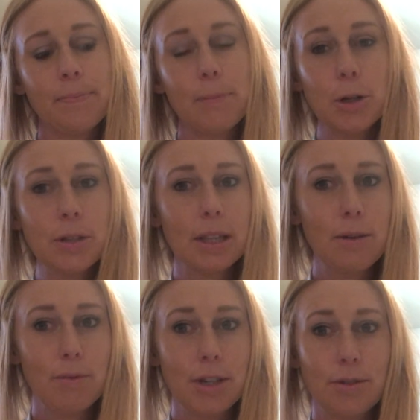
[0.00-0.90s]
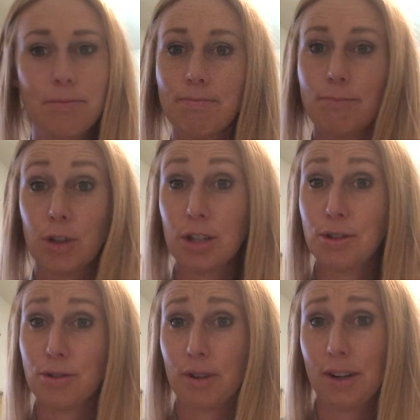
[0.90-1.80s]
personally was
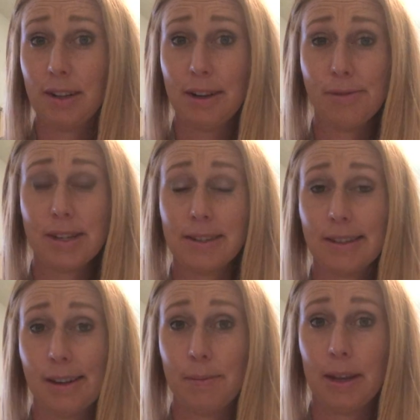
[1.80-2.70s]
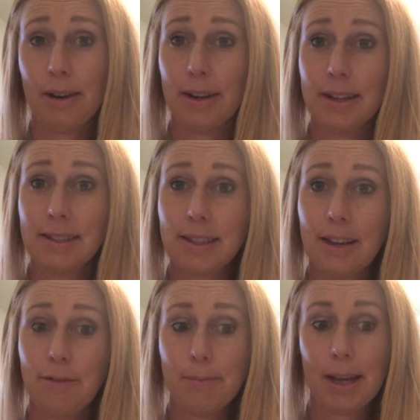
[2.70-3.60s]
just struggling with some areas
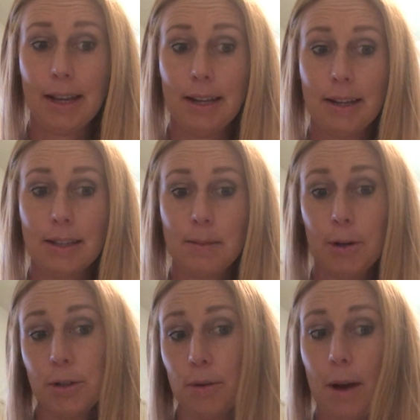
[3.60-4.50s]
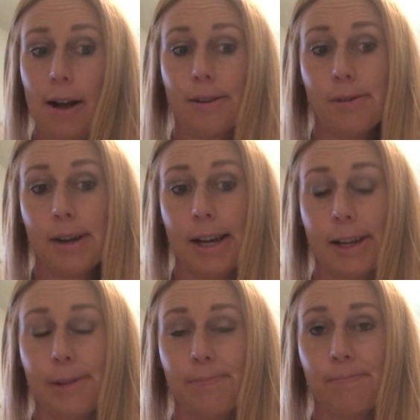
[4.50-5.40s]
of my spiritual walk,
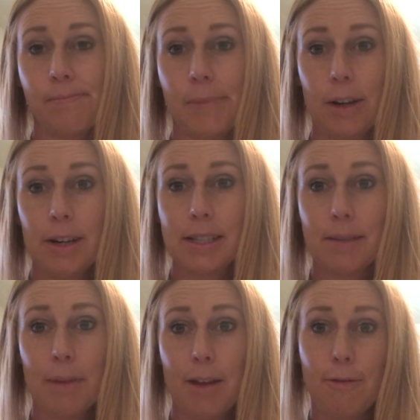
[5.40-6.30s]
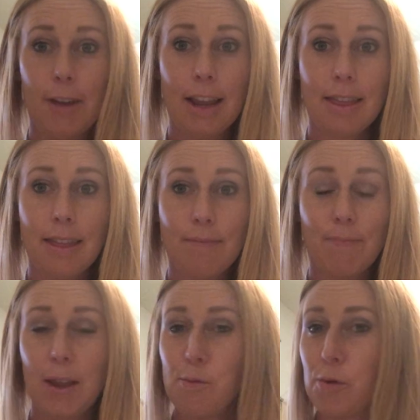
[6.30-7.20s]
areas in my faith.
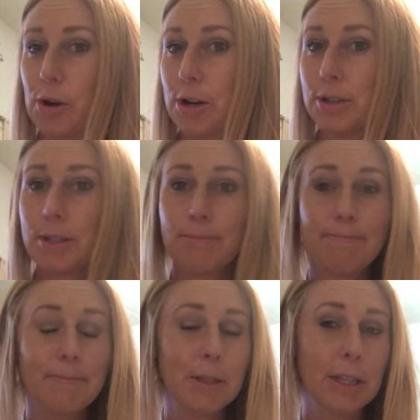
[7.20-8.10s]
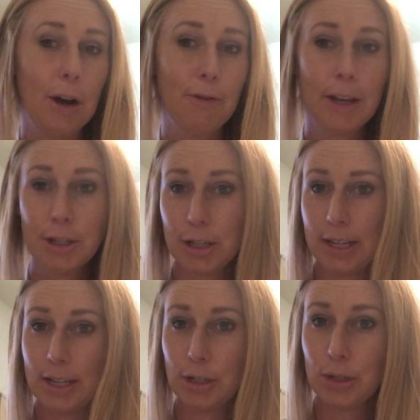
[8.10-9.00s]
They weren't salvation
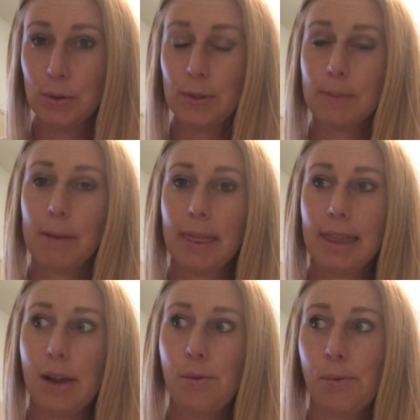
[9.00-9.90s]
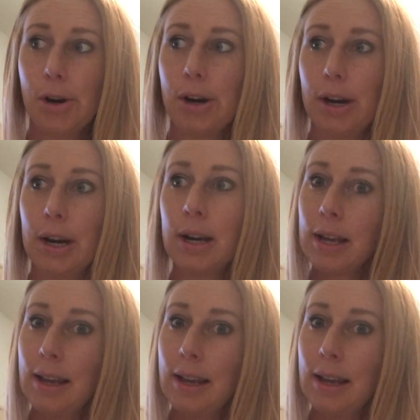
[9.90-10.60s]
issues, but they were